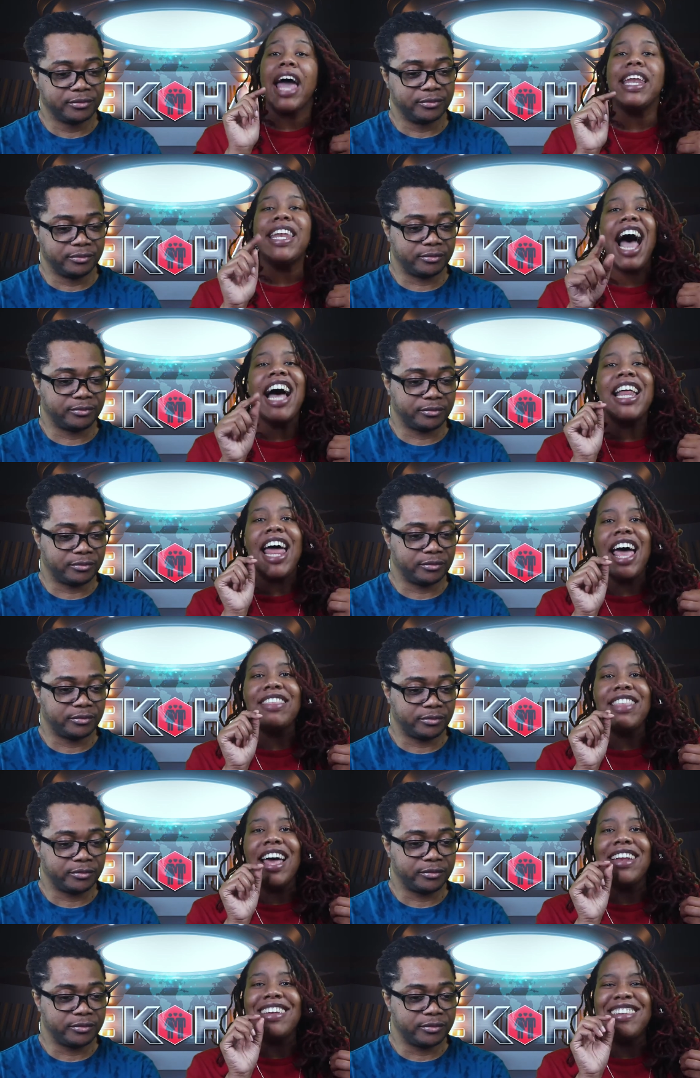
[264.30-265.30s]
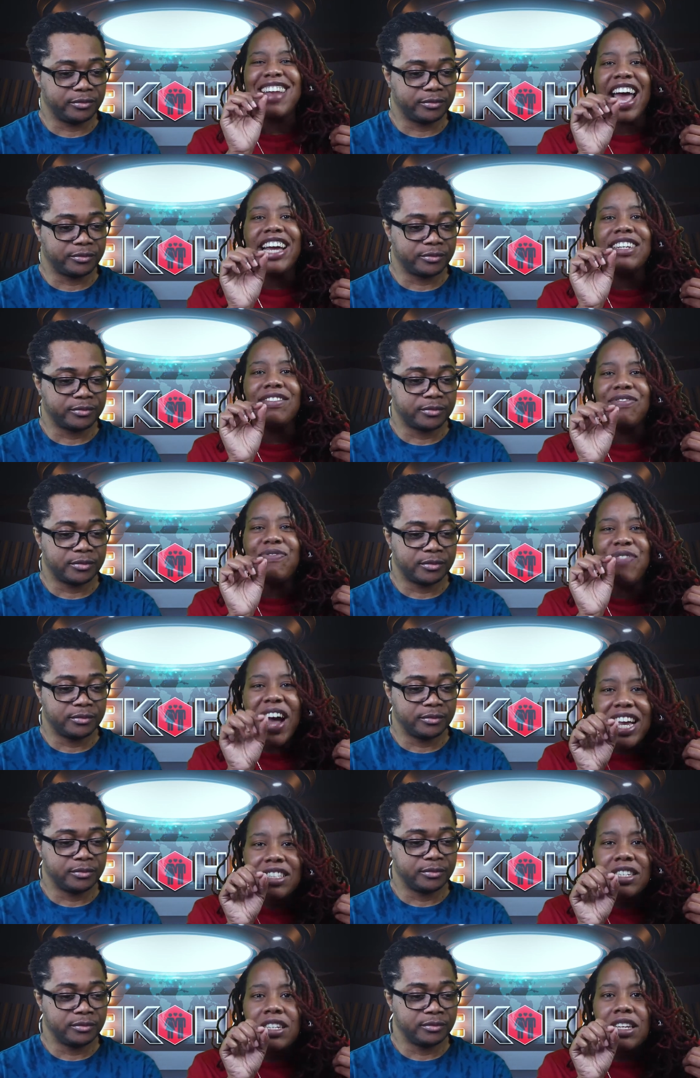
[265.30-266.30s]
Speaker 1: And not at that night
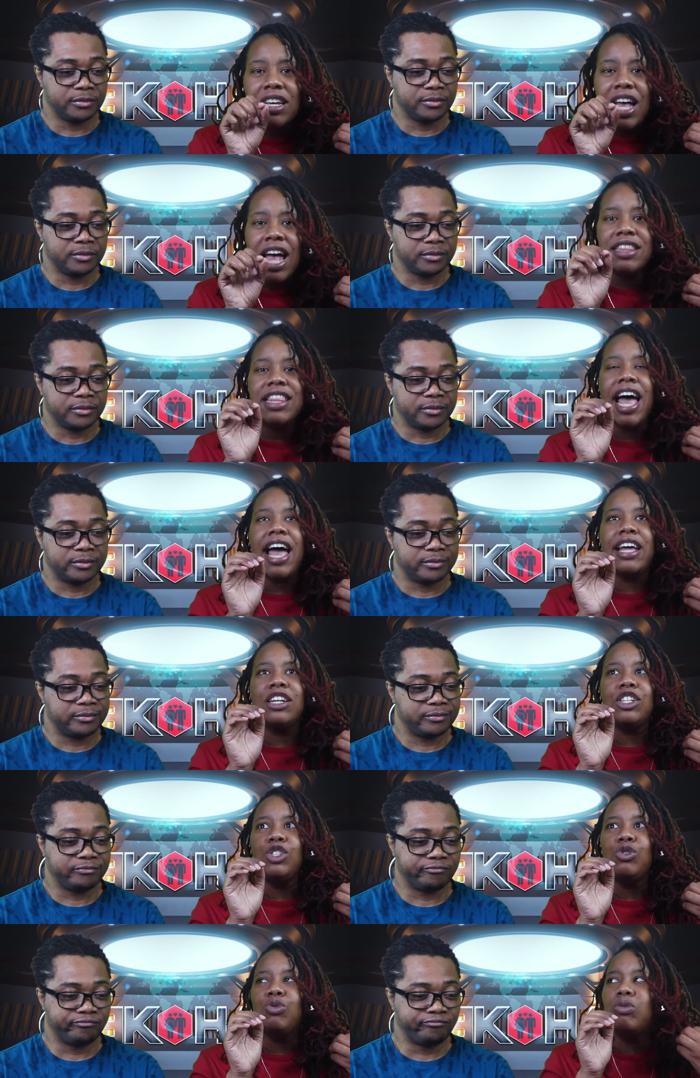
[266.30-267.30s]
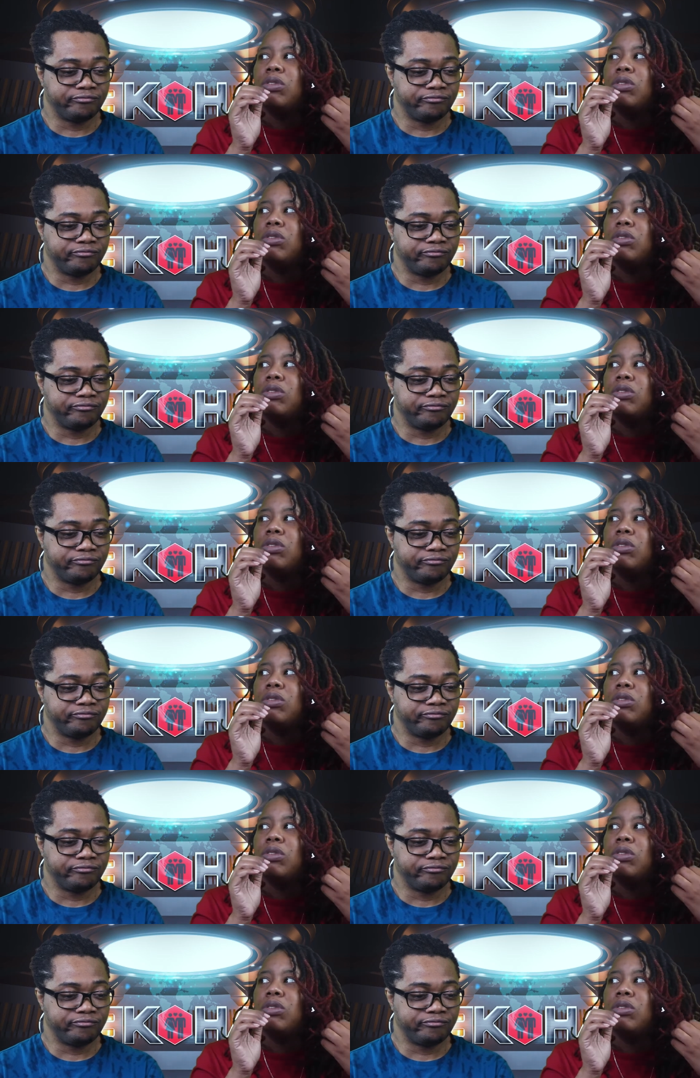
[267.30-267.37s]
fight that you